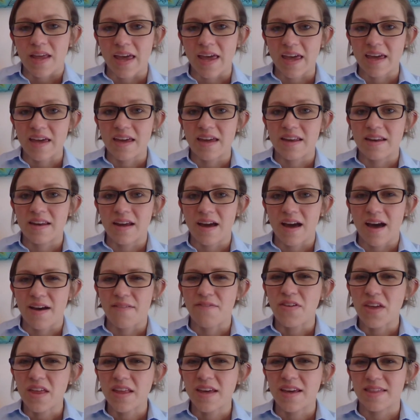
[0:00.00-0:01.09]
And I
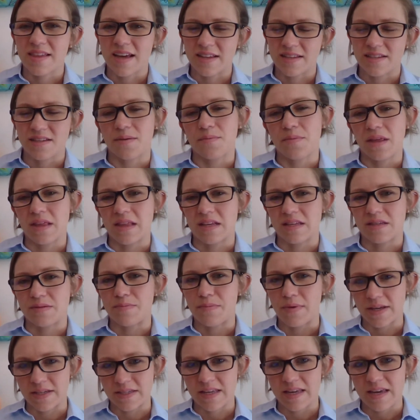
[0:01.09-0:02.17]
feel like that's something that's
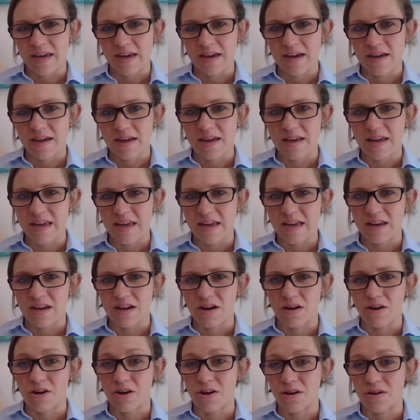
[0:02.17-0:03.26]
missing in
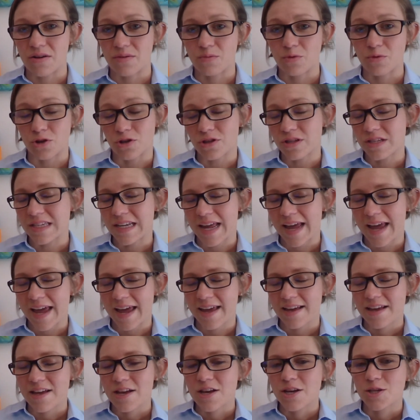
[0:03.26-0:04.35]
our world
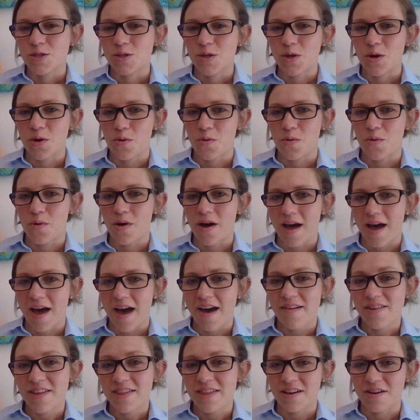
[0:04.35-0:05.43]
today. So
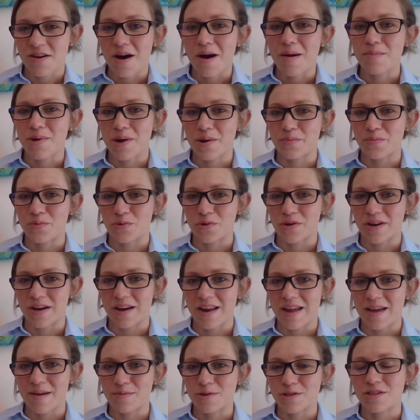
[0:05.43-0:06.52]
having the Kanban board
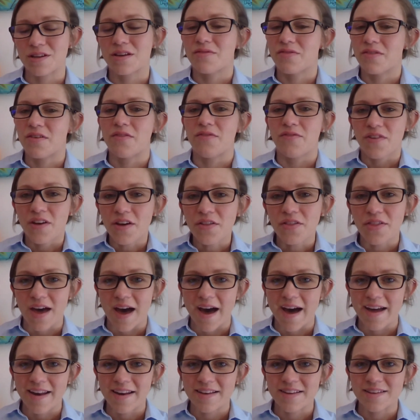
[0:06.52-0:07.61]
able to fulfill
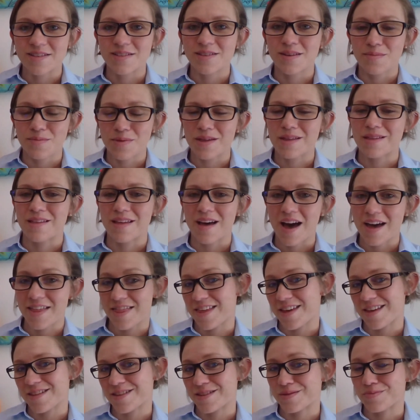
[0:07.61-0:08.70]
that is something I
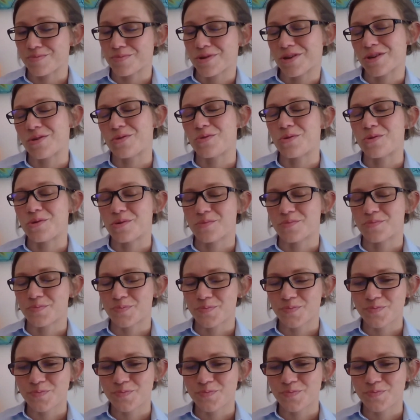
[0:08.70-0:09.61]
think is pretty cool.